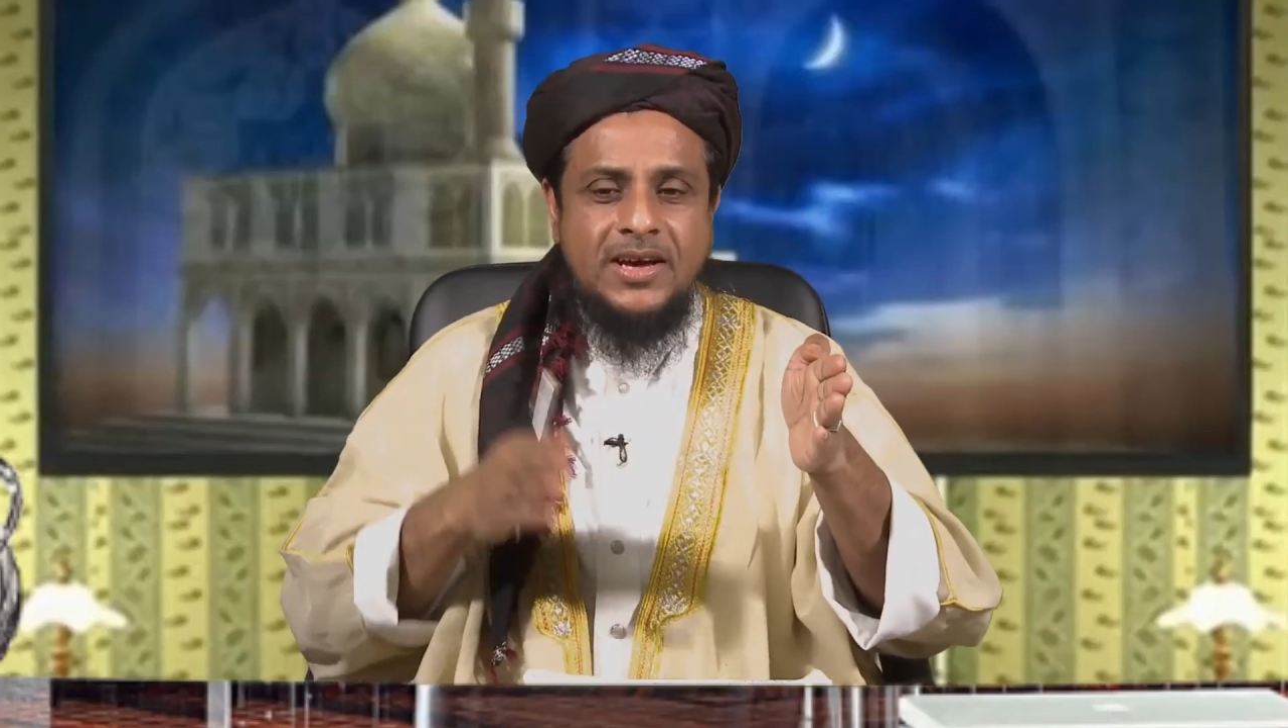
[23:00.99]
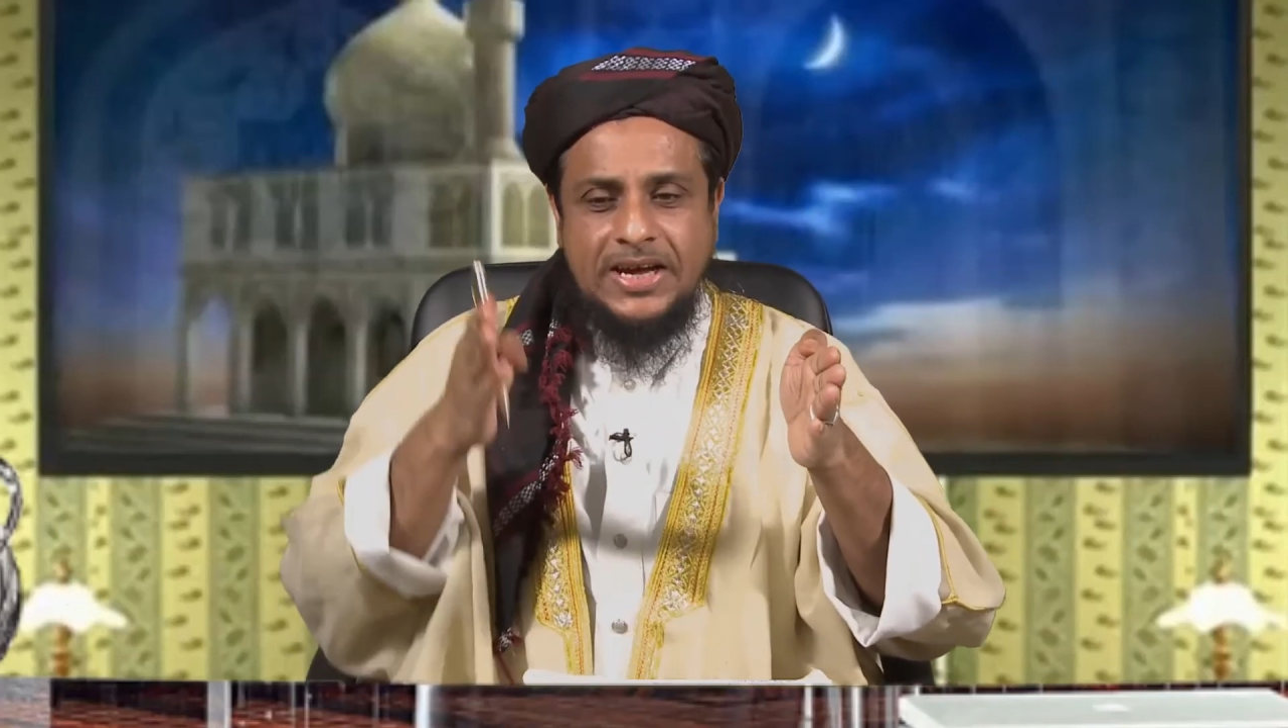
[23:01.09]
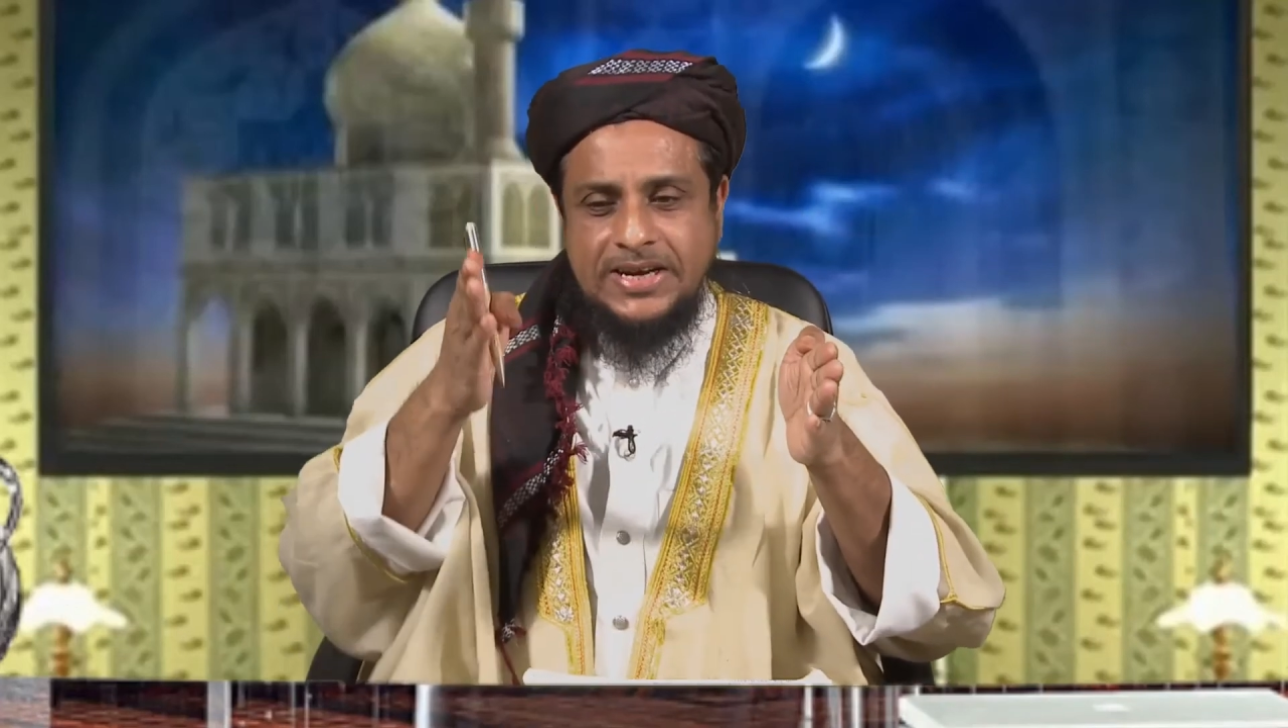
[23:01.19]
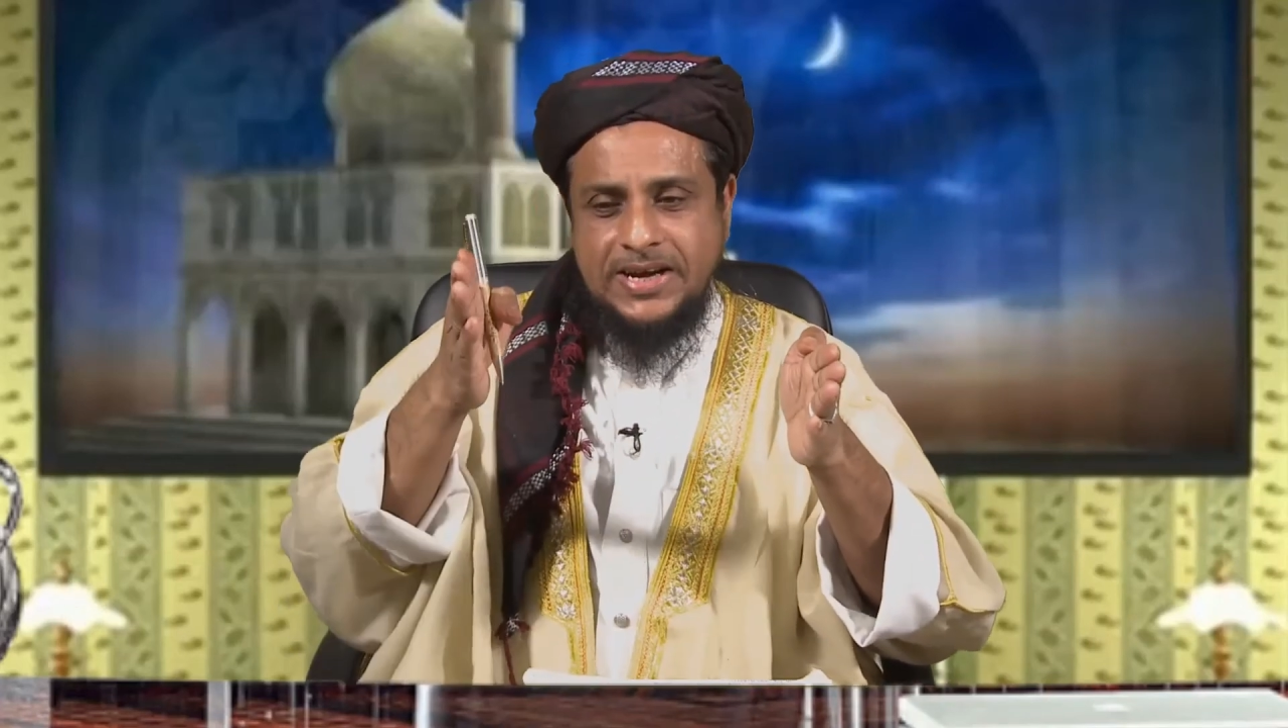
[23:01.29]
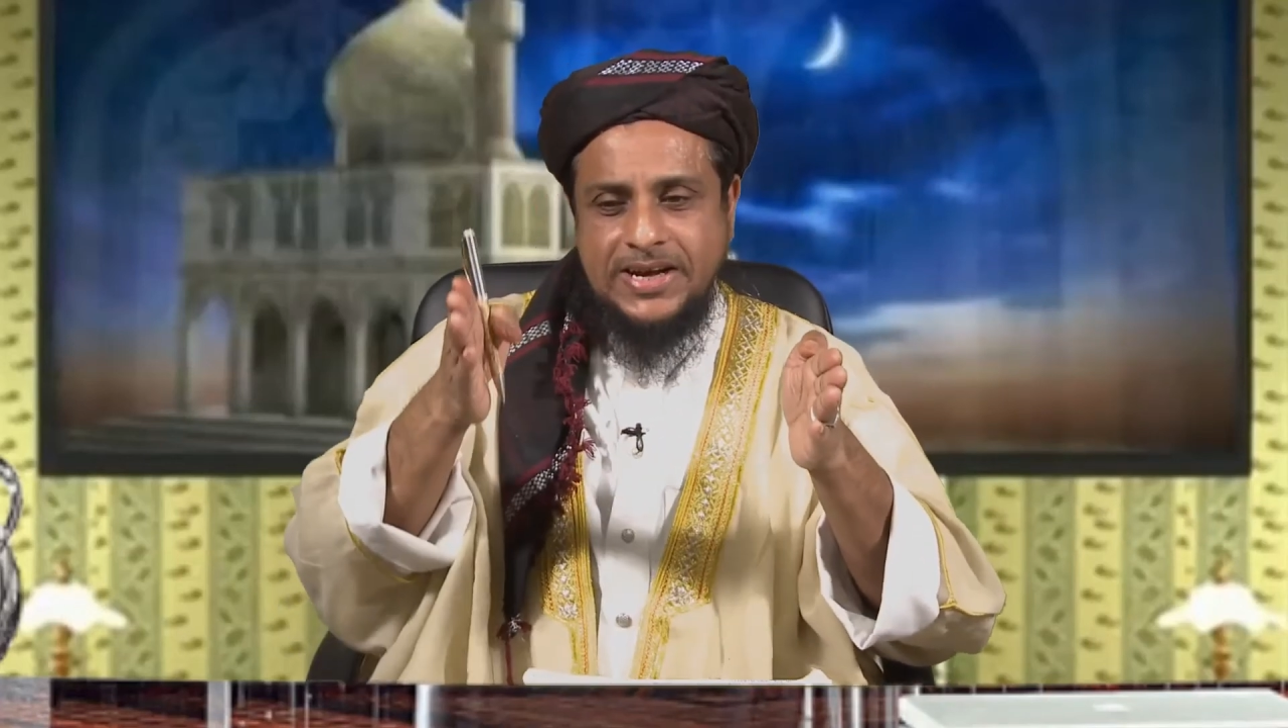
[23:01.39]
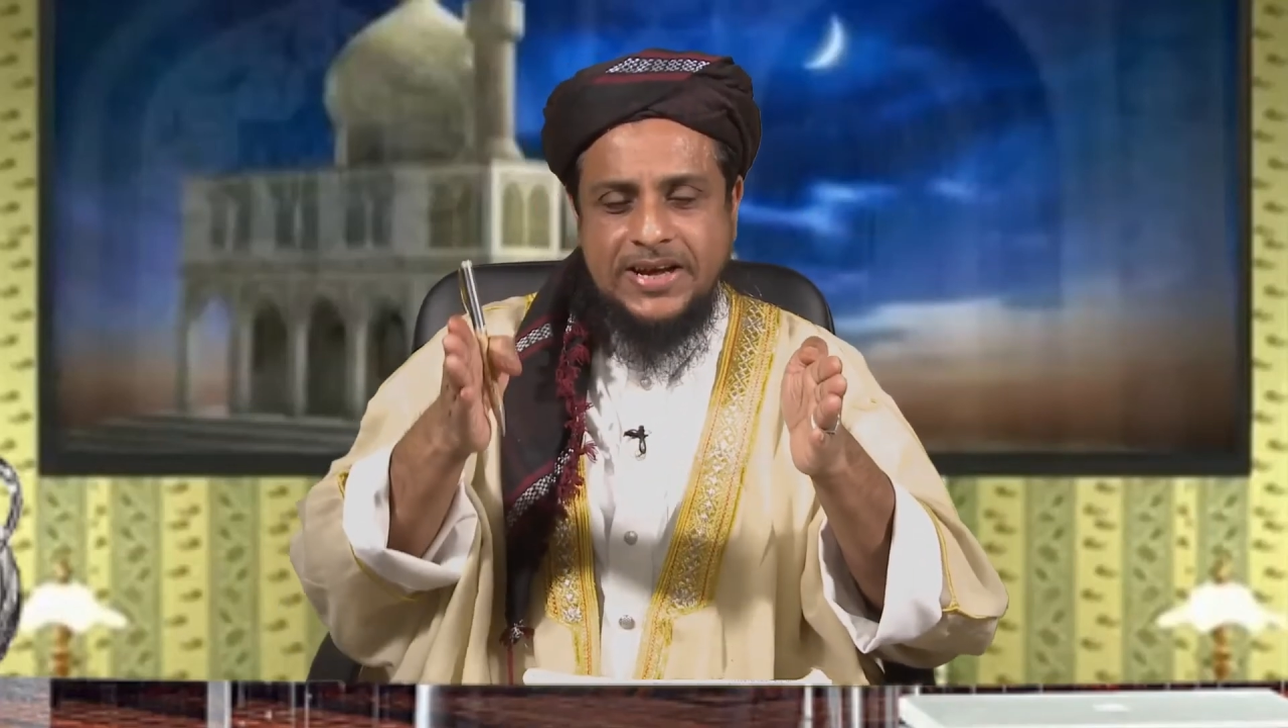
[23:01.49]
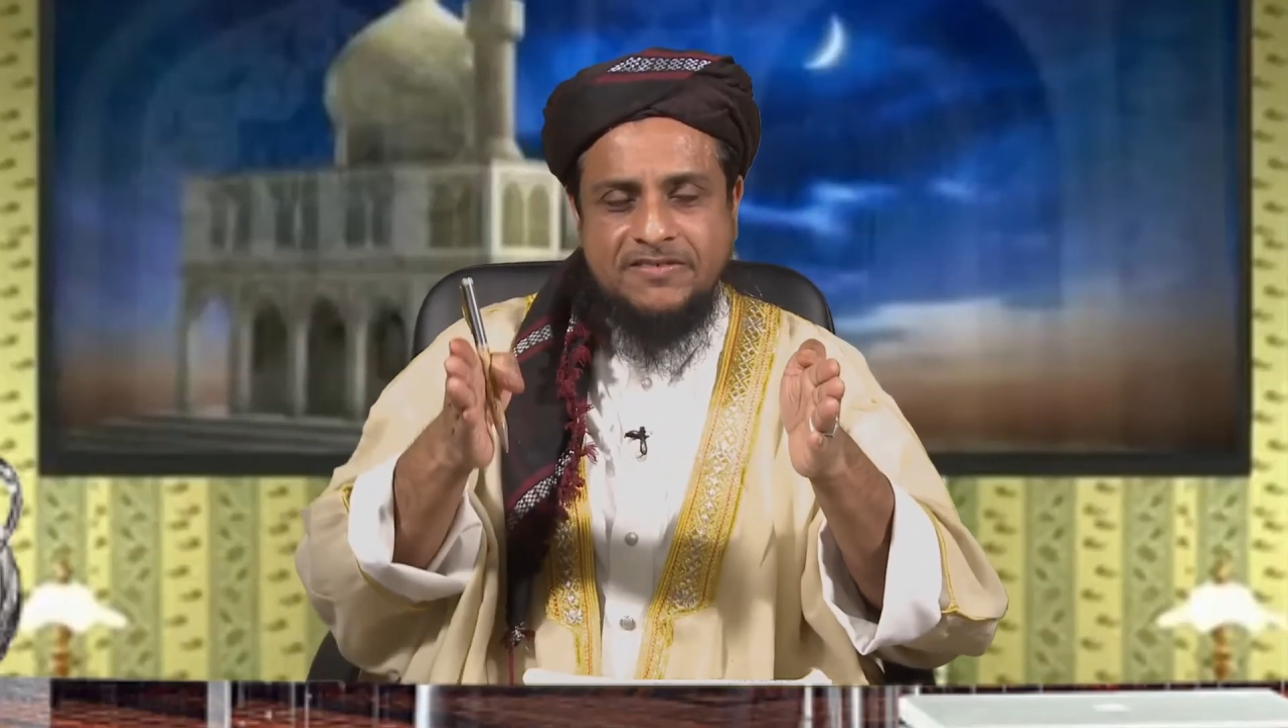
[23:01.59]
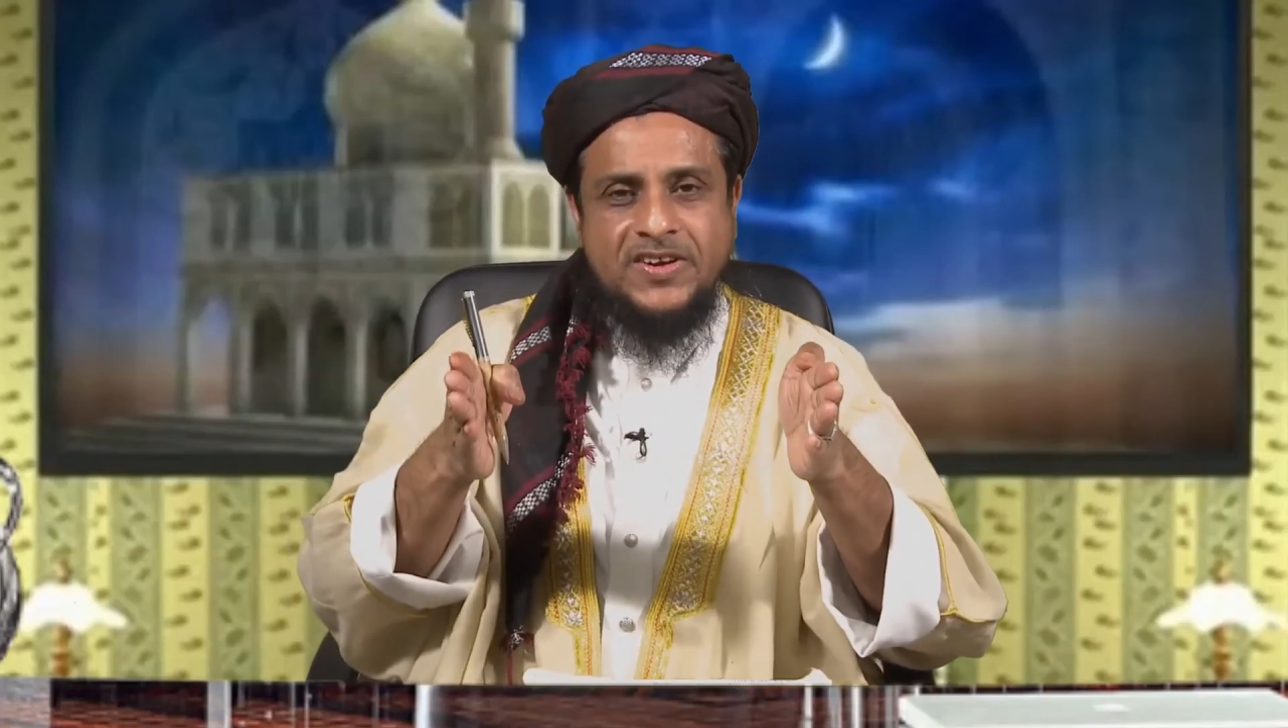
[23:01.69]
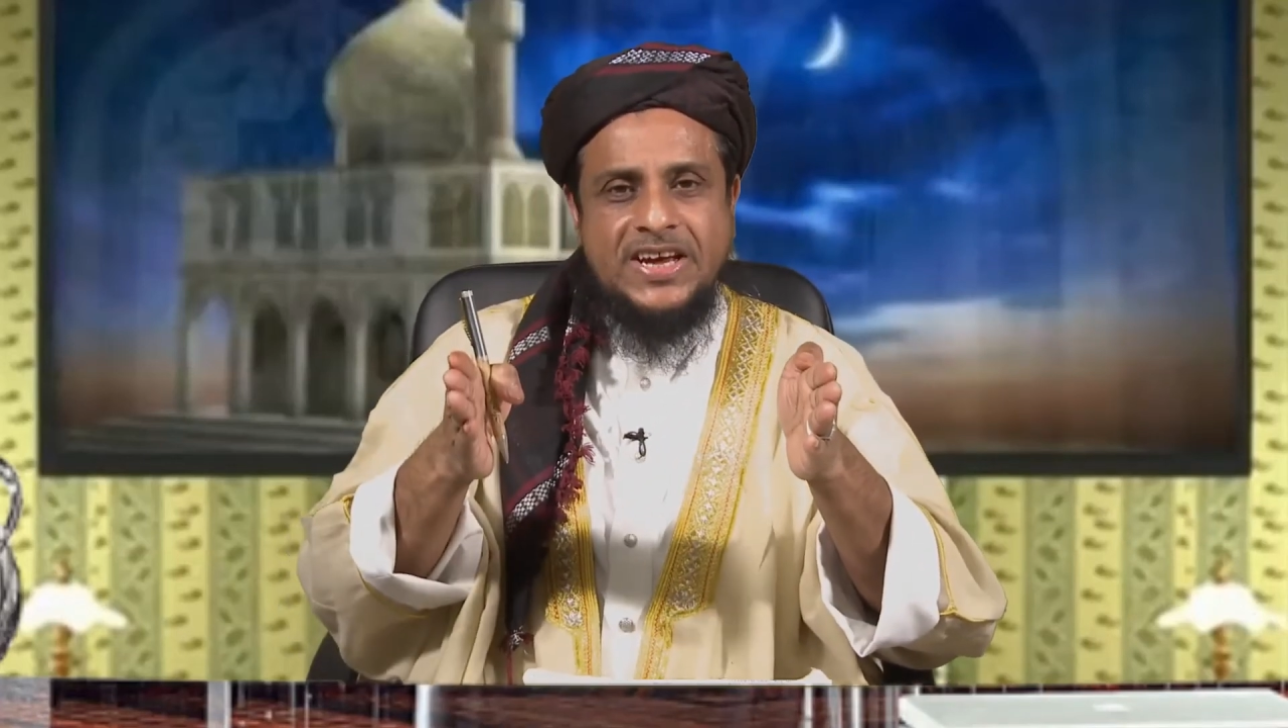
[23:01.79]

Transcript: and I have